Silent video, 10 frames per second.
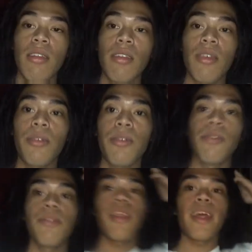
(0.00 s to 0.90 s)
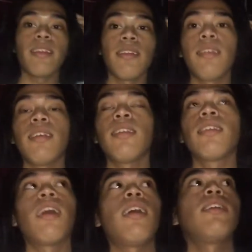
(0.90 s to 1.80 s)
So, that's it,
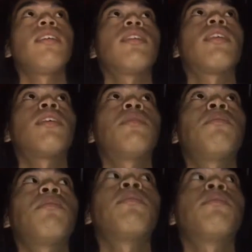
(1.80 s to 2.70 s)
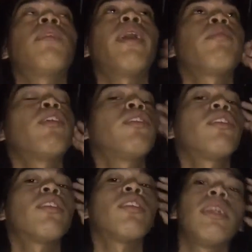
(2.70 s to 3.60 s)
guys. I'm going
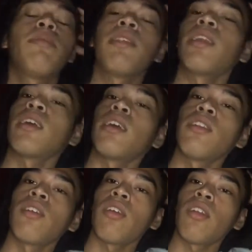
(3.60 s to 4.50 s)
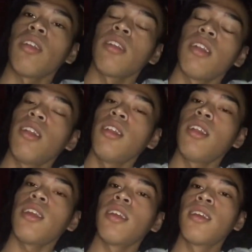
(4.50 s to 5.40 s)
to sleep na. Anong oras na din?
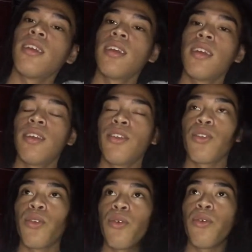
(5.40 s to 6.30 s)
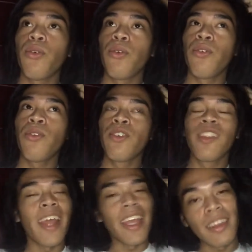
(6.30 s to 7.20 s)
So,
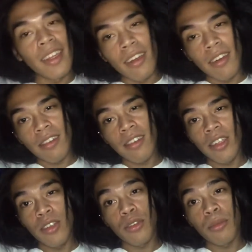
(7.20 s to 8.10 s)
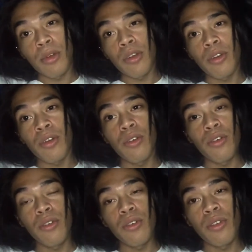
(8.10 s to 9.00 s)
good night and I'll see you tomorrow.